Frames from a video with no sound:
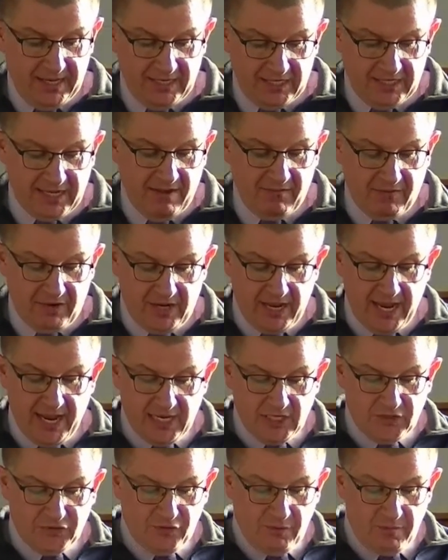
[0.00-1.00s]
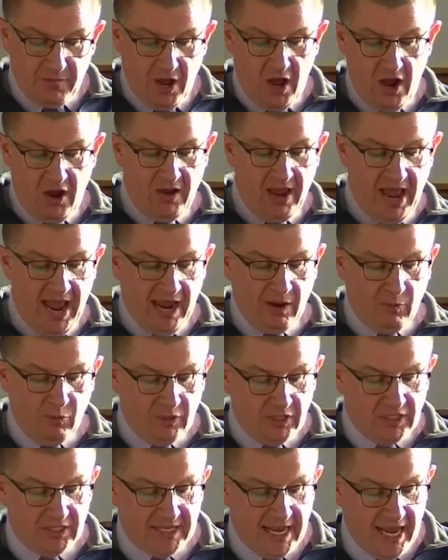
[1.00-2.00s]
7 days from now, I
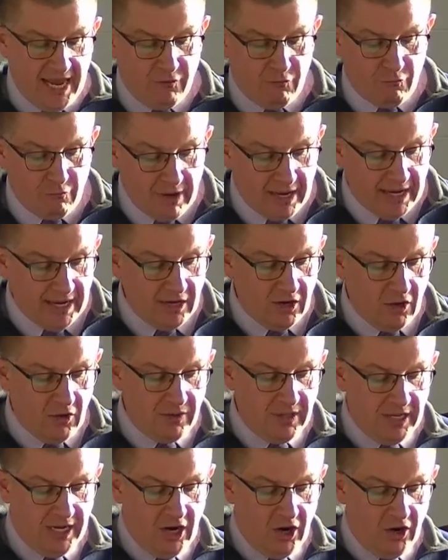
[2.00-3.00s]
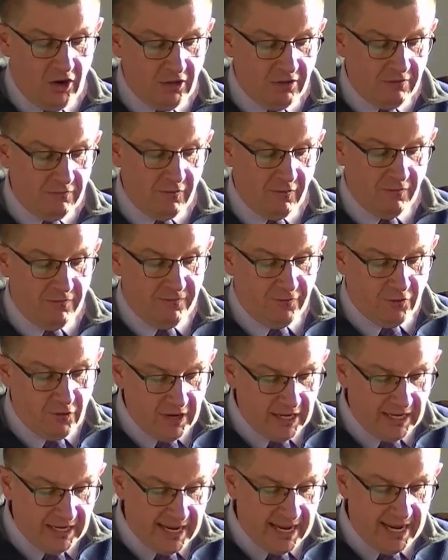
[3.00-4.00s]
will send rain on the earth for
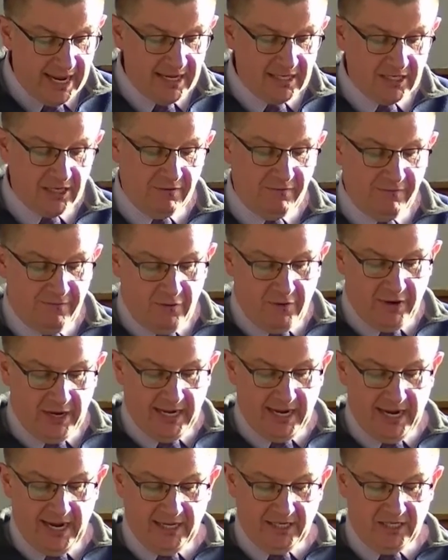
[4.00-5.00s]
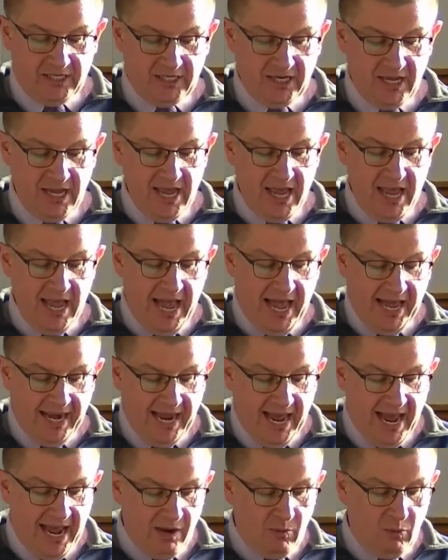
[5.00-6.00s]
40 days and 40 nights,
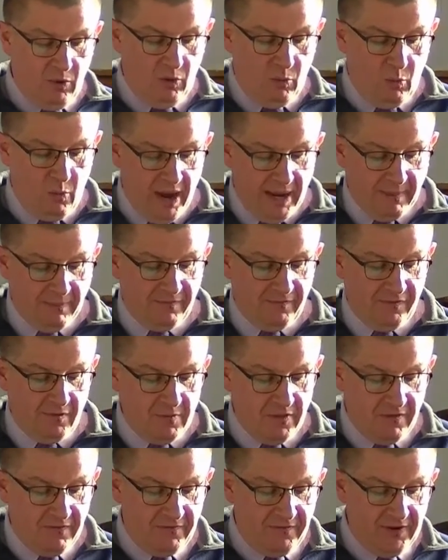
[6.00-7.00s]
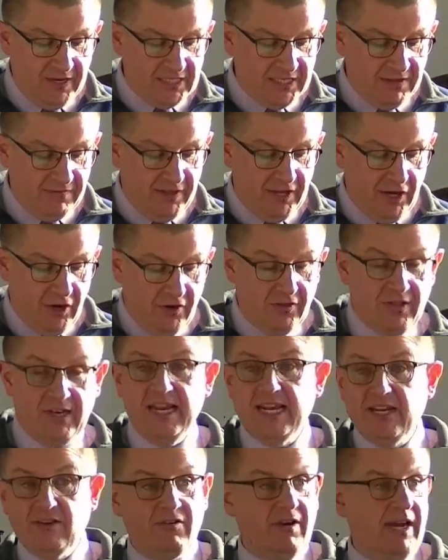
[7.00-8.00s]
and I will wipe from the face of the earth.
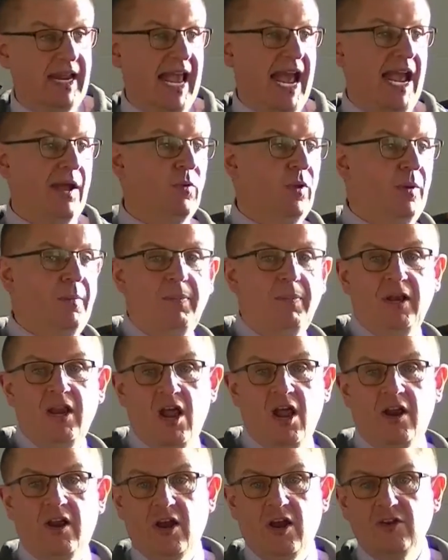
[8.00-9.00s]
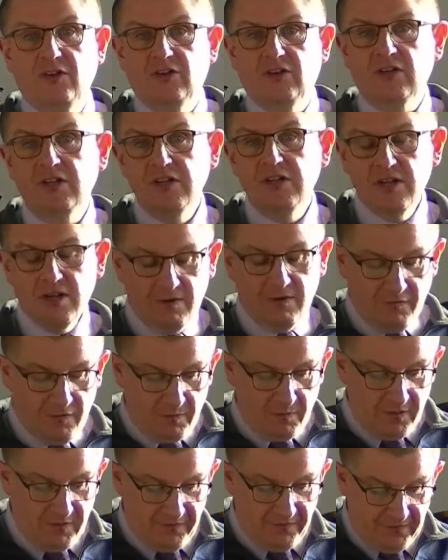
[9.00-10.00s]
Literally, I will blot out
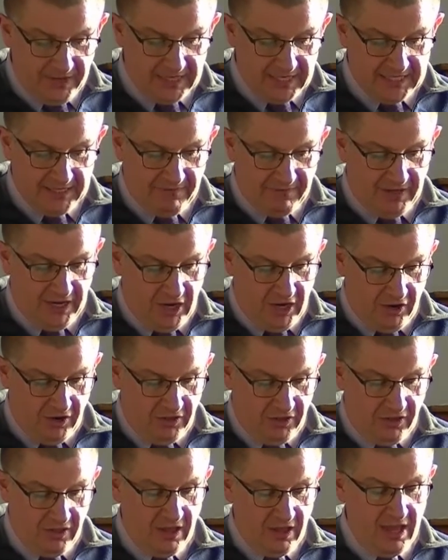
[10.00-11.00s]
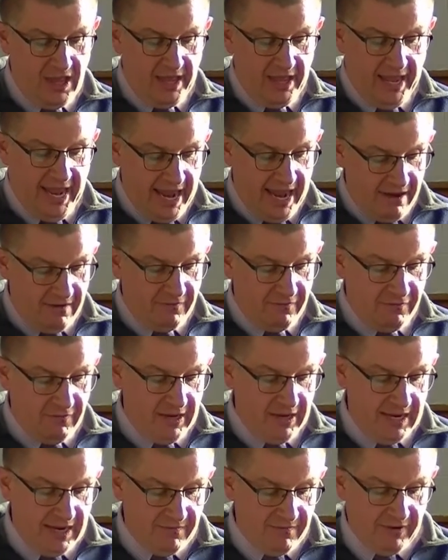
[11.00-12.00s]
from the face of the earth
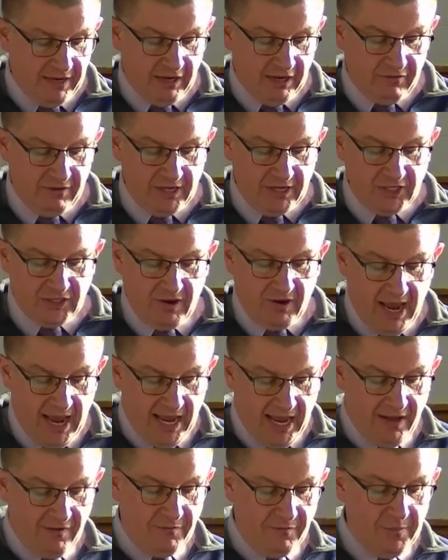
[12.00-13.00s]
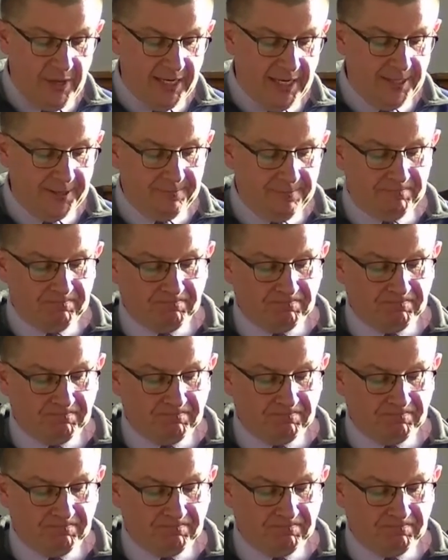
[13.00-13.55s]
every living creature I have made.